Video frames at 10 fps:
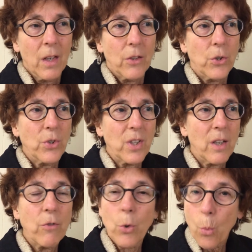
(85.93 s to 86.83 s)
to
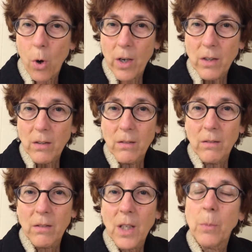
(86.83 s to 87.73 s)
save their water,
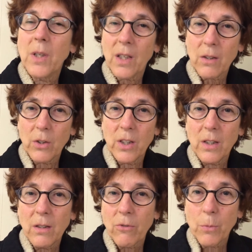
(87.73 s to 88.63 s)
keeping it
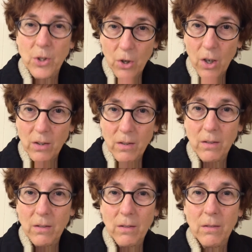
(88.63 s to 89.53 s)
clean from the
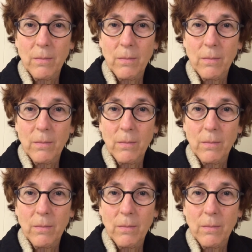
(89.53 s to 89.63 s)
toxins,